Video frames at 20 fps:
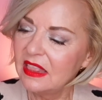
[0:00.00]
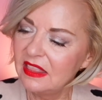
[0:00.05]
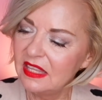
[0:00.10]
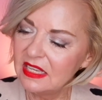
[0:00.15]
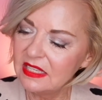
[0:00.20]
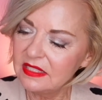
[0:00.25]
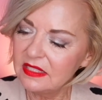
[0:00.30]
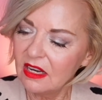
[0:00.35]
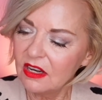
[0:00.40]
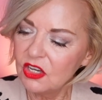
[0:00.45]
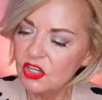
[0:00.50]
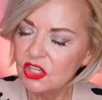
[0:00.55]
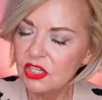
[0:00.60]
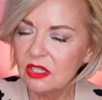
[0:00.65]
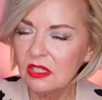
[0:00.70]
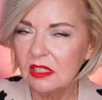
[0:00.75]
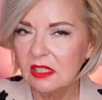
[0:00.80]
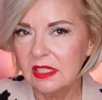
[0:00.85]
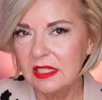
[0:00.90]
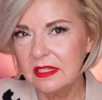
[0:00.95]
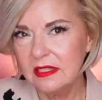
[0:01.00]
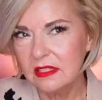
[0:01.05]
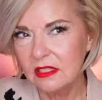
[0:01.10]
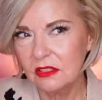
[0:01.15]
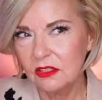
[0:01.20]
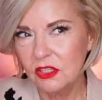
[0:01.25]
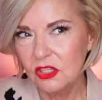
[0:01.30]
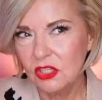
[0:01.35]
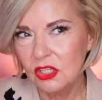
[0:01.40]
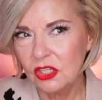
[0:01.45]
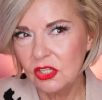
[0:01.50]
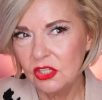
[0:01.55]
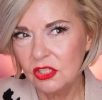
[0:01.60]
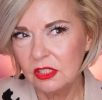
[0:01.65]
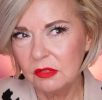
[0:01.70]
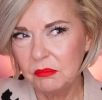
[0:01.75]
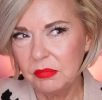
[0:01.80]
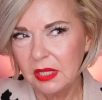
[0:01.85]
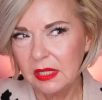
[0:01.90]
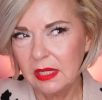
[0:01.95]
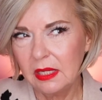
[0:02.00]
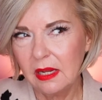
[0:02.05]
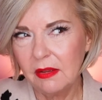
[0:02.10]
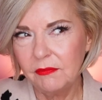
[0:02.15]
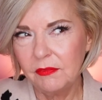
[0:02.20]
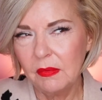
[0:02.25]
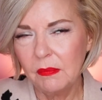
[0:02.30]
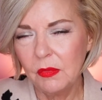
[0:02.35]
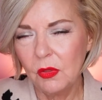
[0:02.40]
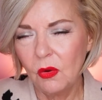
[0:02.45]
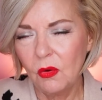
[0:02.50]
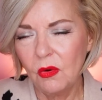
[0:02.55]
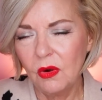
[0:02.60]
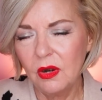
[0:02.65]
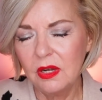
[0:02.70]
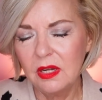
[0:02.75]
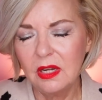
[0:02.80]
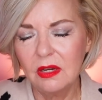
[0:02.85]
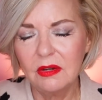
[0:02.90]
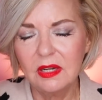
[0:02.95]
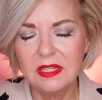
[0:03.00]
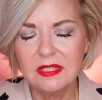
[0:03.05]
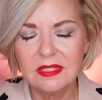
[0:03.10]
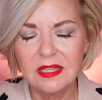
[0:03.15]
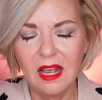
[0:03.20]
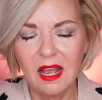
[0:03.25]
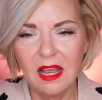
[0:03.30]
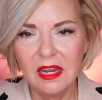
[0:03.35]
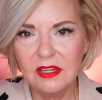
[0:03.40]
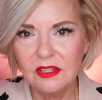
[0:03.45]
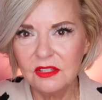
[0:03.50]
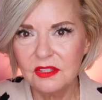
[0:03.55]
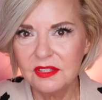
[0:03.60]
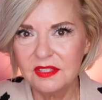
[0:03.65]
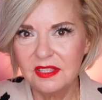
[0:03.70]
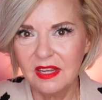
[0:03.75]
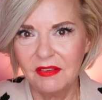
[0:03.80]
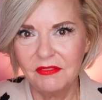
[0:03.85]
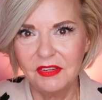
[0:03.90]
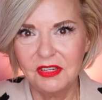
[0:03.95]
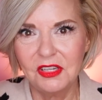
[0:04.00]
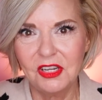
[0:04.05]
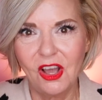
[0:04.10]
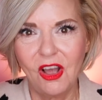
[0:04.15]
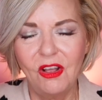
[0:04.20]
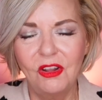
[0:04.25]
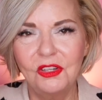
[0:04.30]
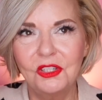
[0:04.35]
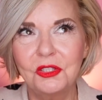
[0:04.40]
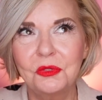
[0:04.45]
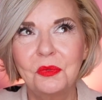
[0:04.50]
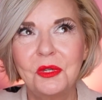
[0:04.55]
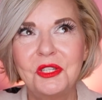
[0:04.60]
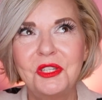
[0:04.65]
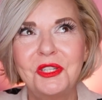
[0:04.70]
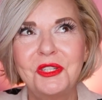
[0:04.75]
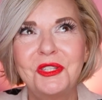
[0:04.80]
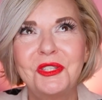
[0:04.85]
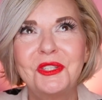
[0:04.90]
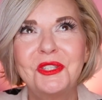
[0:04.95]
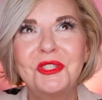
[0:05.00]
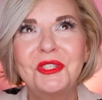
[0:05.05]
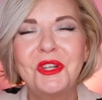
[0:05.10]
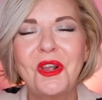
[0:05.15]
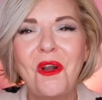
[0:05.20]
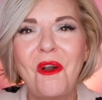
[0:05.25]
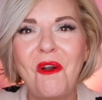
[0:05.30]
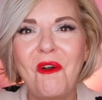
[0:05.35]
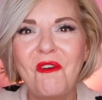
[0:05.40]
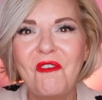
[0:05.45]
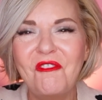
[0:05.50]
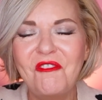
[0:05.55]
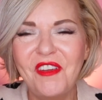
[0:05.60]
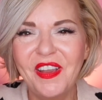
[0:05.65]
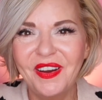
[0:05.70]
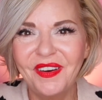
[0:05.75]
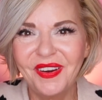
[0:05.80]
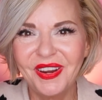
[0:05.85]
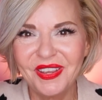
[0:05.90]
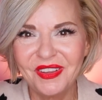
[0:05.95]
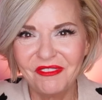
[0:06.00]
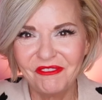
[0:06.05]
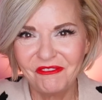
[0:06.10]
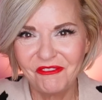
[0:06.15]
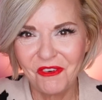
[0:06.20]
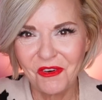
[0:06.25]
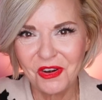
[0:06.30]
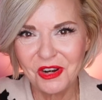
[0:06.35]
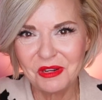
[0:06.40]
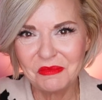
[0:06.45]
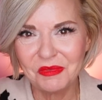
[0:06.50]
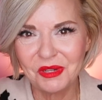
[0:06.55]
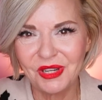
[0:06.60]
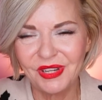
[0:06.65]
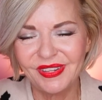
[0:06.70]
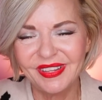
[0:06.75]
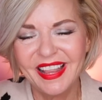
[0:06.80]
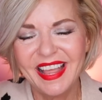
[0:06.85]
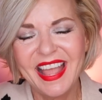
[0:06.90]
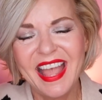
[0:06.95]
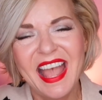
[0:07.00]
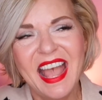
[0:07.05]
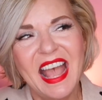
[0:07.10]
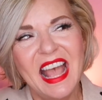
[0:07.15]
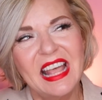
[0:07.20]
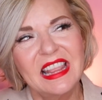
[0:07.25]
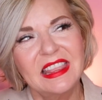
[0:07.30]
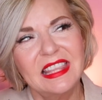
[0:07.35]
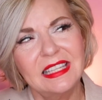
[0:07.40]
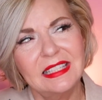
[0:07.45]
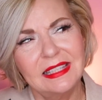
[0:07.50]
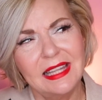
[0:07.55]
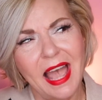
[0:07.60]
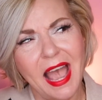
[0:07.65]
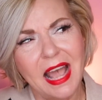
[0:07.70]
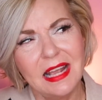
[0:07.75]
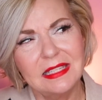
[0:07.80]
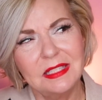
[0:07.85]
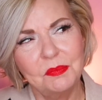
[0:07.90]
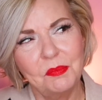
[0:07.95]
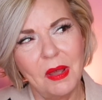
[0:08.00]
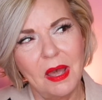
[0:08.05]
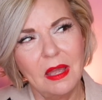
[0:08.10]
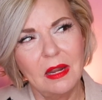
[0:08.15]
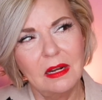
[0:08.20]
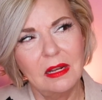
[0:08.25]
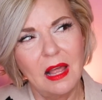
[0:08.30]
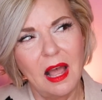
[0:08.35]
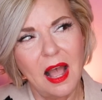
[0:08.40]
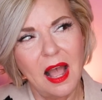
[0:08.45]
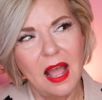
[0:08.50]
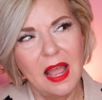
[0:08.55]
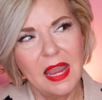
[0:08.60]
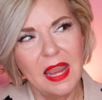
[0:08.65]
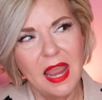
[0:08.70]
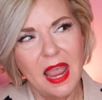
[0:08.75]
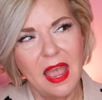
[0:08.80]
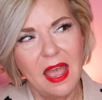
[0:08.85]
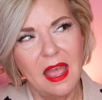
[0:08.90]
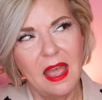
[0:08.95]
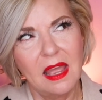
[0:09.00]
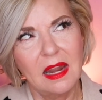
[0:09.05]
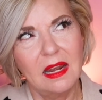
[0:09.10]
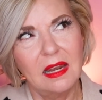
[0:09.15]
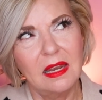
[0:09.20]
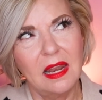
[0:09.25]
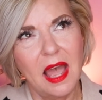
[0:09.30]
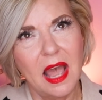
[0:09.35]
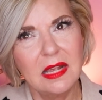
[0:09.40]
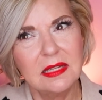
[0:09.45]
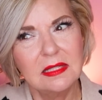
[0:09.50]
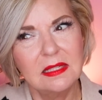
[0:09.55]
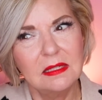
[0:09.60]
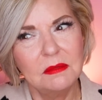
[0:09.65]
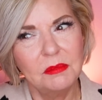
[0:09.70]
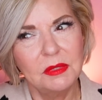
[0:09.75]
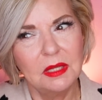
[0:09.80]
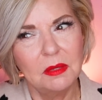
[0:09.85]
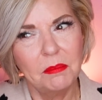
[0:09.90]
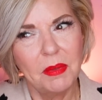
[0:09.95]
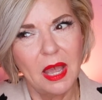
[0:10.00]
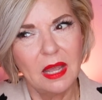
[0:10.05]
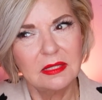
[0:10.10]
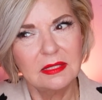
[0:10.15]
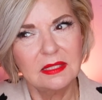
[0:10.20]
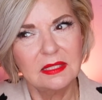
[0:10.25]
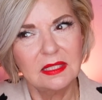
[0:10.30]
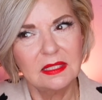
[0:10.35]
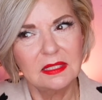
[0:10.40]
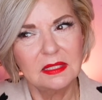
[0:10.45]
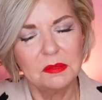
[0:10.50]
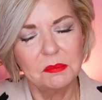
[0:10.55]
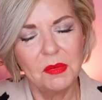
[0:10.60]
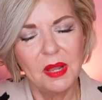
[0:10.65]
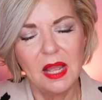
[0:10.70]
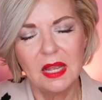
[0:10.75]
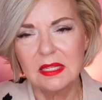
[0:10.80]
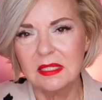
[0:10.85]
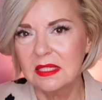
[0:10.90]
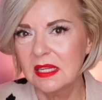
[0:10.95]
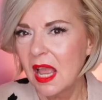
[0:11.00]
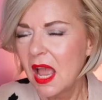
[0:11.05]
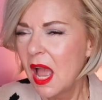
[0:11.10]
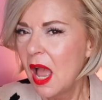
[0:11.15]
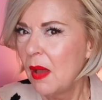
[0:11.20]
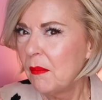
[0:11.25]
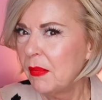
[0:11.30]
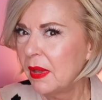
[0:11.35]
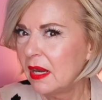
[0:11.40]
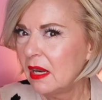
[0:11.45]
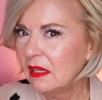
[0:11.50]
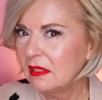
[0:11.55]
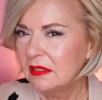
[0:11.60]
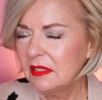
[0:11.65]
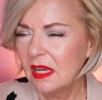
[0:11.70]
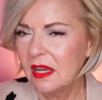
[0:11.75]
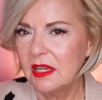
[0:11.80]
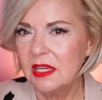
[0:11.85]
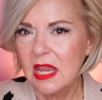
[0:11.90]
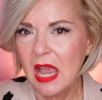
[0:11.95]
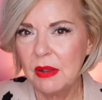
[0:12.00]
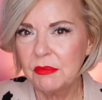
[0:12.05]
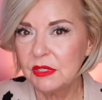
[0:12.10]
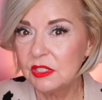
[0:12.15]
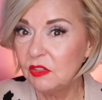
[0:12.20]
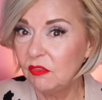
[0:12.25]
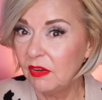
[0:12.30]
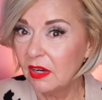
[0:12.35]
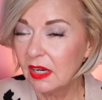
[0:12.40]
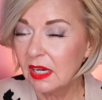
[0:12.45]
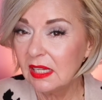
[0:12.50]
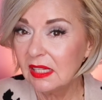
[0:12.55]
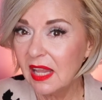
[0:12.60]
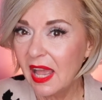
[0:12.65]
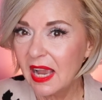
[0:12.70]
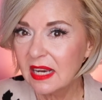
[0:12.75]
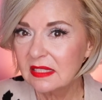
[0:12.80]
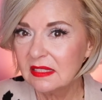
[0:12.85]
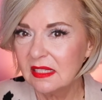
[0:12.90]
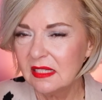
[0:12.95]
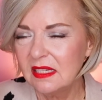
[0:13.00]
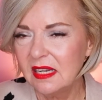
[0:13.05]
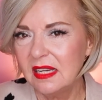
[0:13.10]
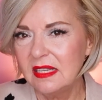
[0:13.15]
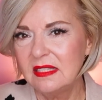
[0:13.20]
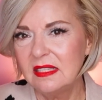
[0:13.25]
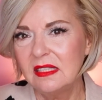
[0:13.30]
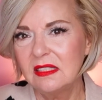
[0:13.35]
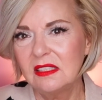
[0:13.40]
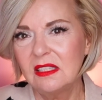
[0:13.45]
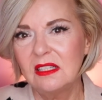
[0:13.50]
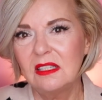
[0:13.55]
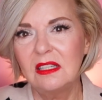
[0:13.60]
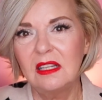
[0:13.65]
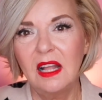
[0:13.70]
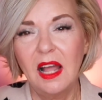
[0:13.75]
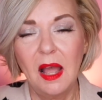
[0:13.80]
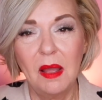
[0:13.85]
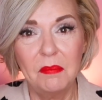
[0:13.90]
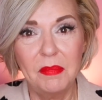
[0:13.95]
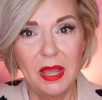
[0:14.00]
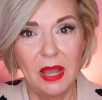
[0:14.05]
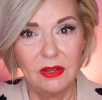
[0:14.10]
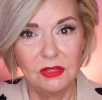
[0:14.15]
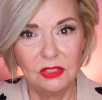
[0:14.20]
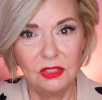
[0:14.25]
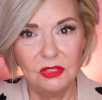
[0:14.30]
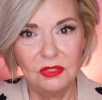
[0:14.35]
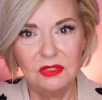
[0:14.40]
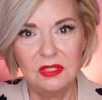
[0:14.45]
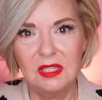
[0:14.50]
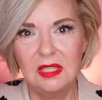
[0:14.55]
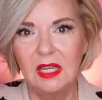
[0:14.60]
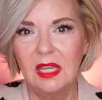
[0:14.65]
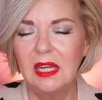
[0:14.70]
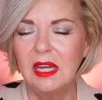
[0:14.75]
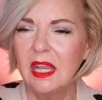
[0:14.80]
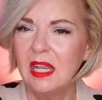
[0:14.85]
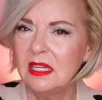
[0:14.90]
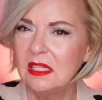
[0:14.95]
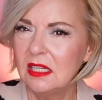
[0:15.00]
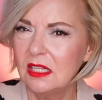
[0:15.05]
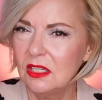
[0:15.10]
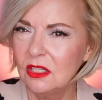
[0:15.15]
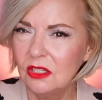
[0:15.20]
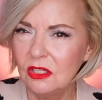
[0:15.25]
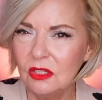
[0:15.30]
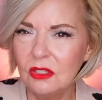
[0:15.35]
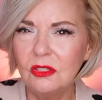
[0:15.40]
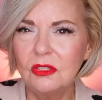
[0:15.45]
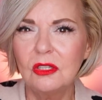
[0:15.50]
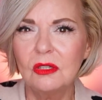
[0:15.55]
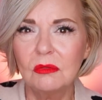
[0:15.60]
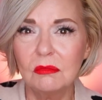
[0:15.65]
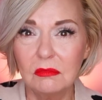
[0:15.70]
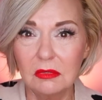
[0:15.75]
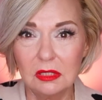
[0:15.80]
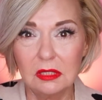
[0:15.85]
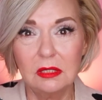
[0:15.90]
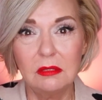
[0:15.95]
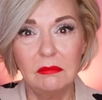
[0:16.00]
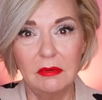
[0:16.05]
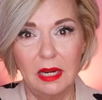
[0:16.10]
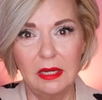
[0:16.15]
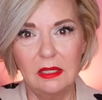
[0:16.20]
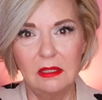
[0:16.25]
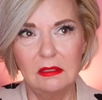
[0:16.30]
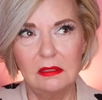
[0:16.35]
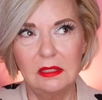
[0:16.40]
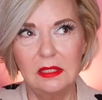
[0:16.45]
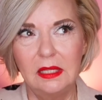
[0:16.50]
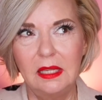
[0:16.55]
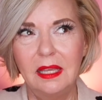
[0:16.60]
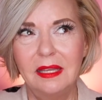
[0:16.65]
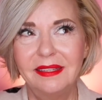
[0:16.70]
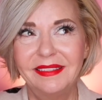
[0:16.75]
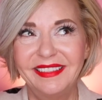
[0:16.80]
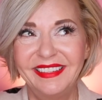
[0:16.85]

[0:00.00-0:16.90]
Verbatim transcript: This Argireline solution, you can pick it up from the ordinary. It's under $7, which is so very affordable. The last bottle I had lasted me about six months, but I'll tell you, I was very lackadaisical about using it and didn't use it really regularly.